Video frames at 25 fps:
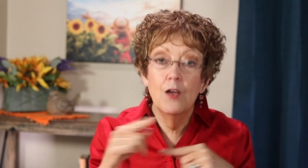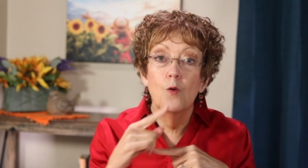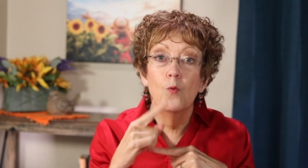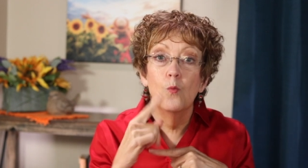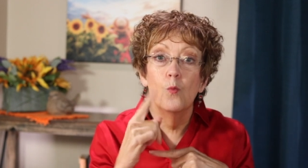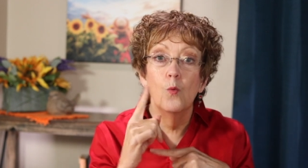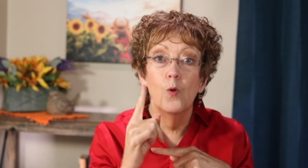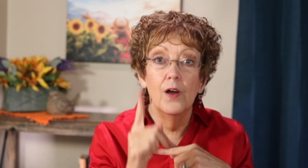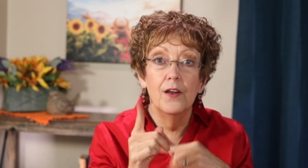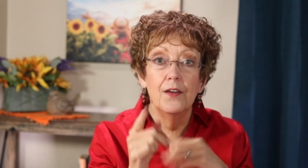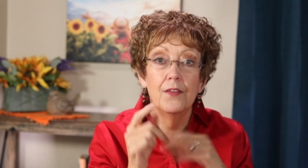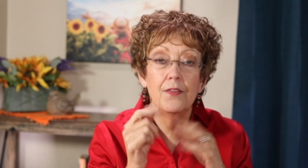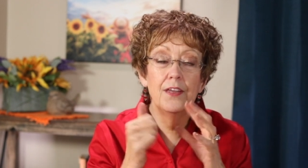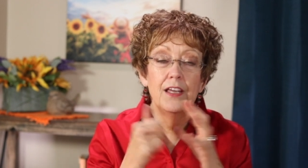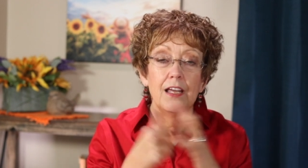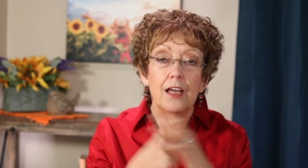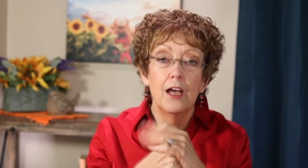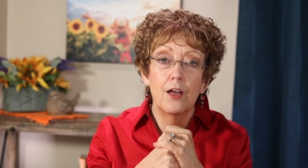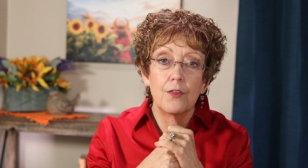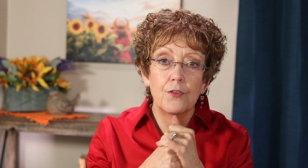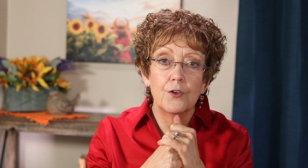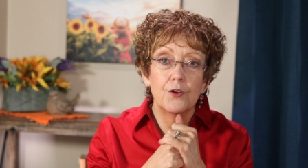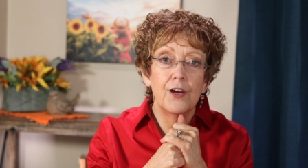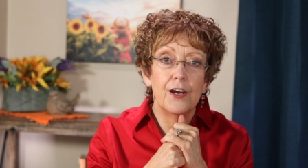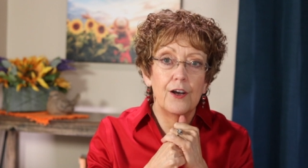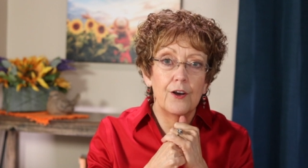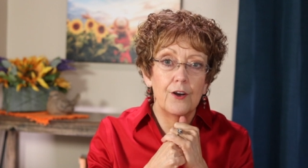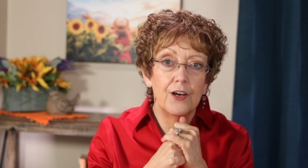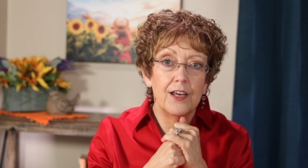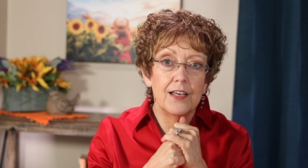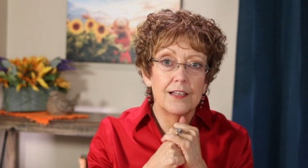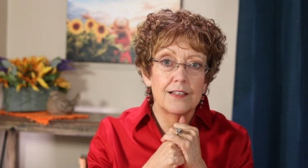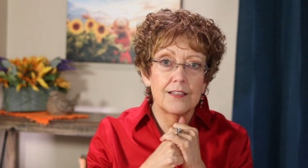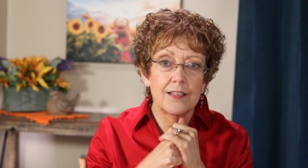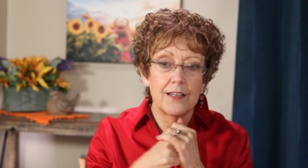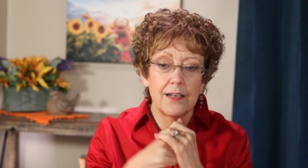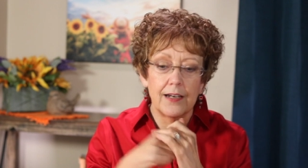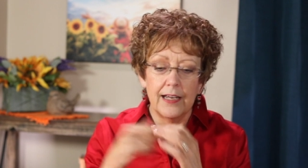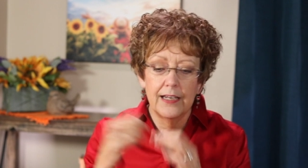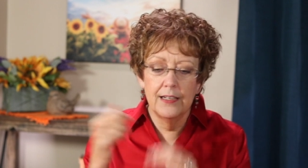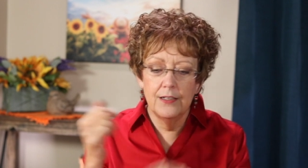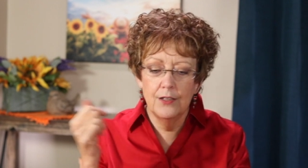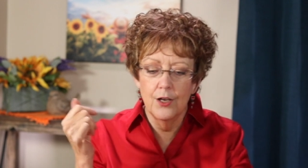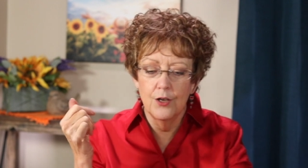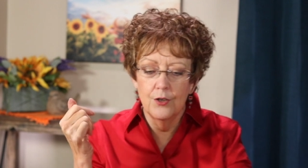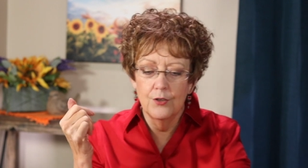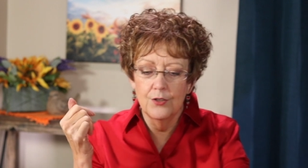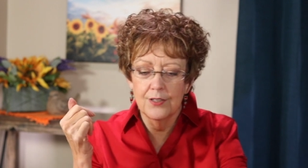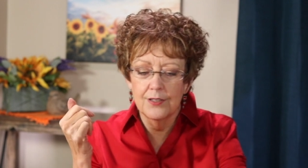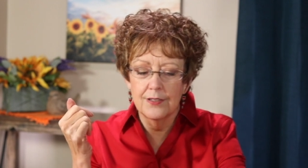one of the other areas that I
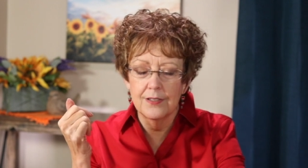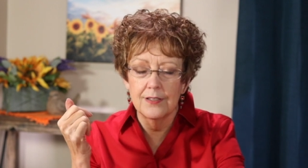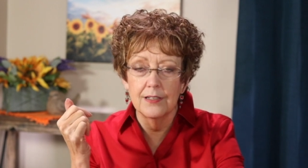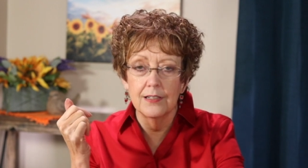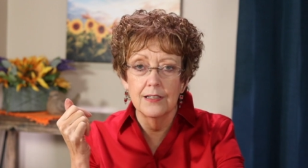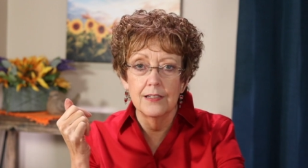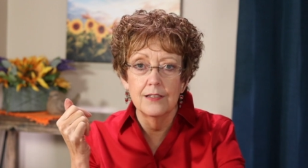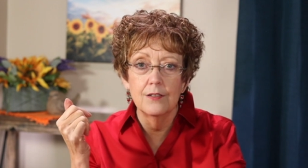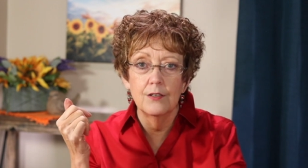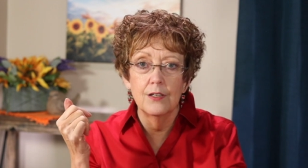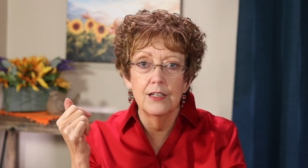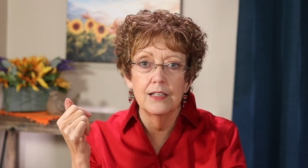noticed it